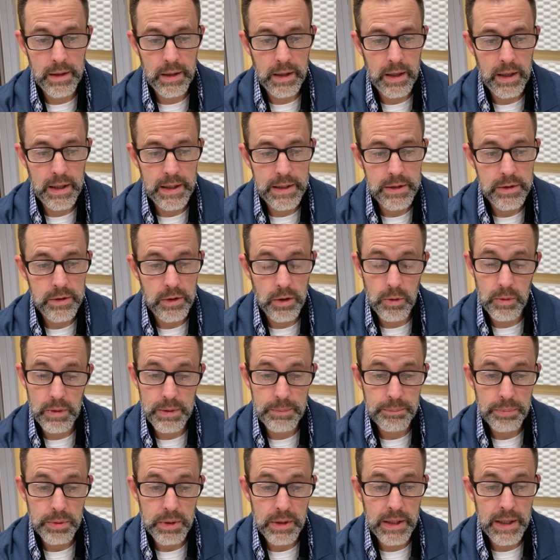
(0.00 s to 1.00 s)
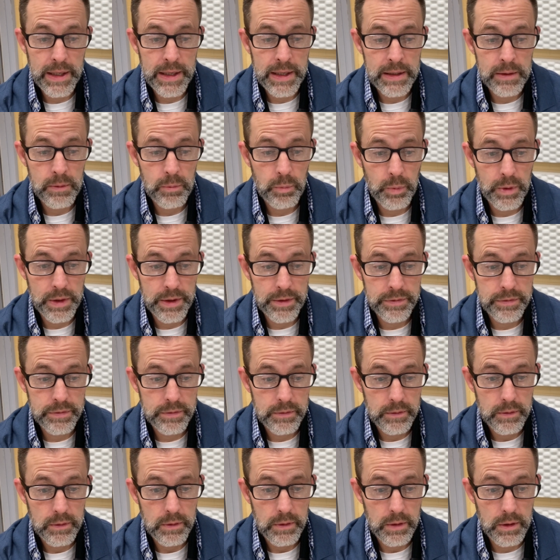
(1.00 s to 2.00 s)
I go and play with
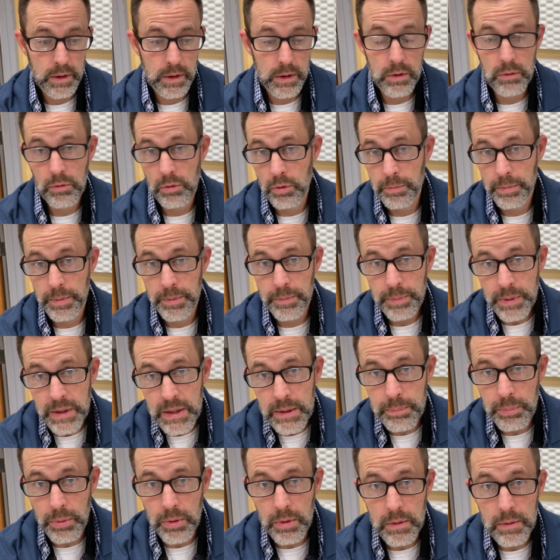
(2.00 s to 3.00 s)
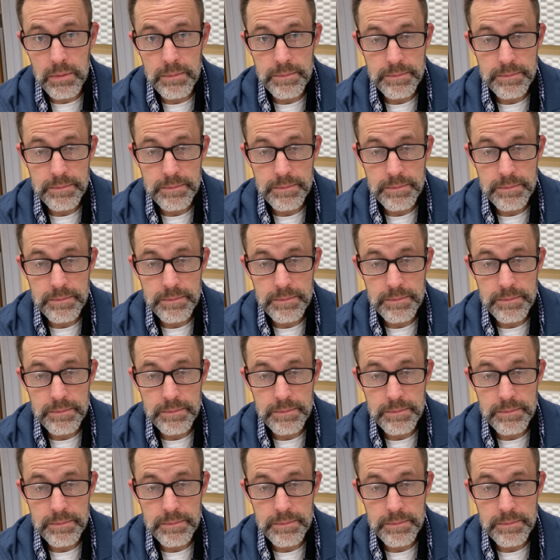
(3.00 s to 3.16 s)
a group of people.